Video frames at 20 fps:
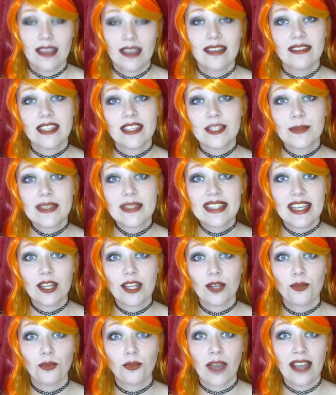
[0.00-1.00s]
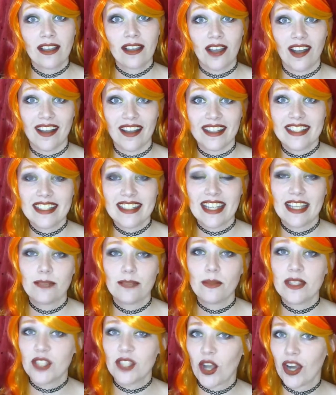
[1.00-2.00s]
This was later retconned in
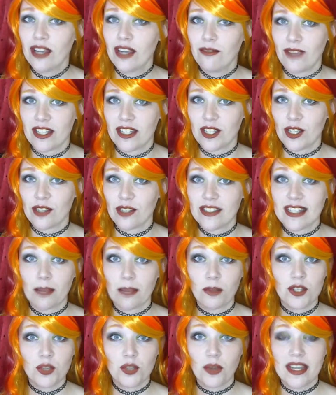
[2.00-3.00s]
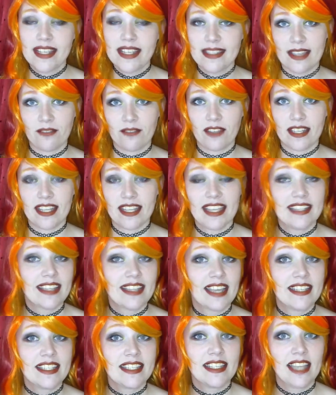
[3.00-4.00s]
Bizarre Adventures #27 in
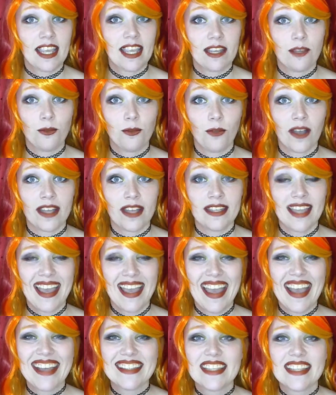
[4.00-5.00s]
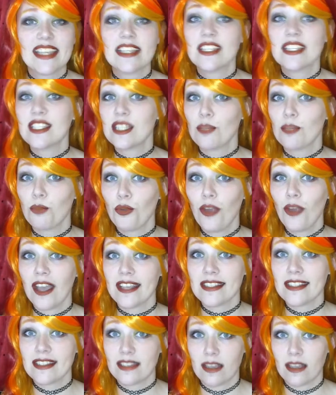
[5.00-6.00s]
1981 as a
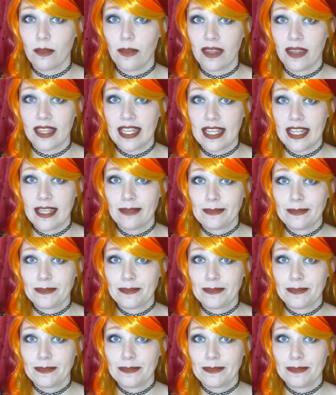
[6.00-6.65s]
suppressed ability.